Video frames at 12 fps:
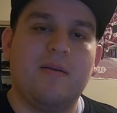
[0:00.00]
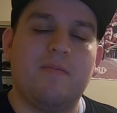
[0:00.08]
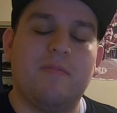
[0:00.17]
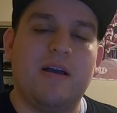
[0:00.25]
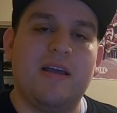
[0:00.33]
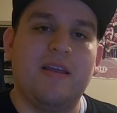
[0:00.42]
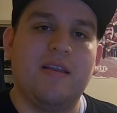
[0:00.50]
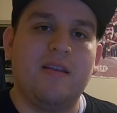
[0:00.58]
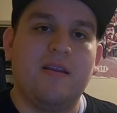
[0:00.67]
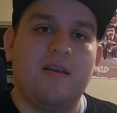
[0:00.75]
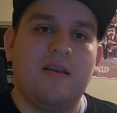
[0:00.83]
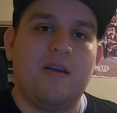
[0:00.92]
But
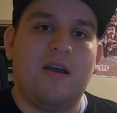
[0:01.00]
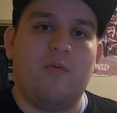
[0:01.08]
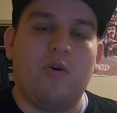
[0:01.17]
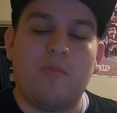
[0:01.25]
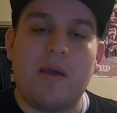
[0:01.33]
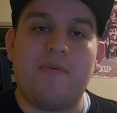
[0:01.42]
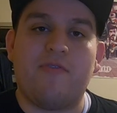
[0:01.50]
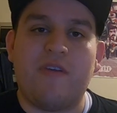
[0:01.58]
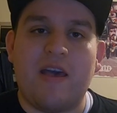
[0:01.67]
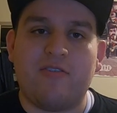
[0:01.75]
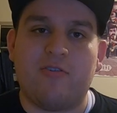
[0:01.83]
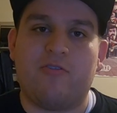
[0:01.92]
one of my
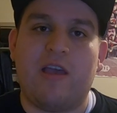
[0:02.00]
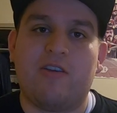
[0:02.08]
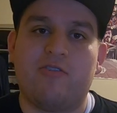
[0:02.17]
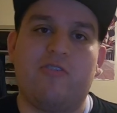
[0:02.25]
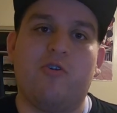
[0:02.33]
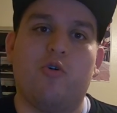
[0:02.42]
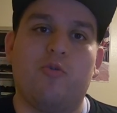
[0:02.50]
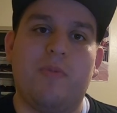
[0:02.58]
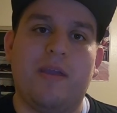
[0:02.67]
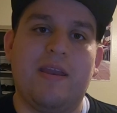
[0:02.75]
professors actually told me,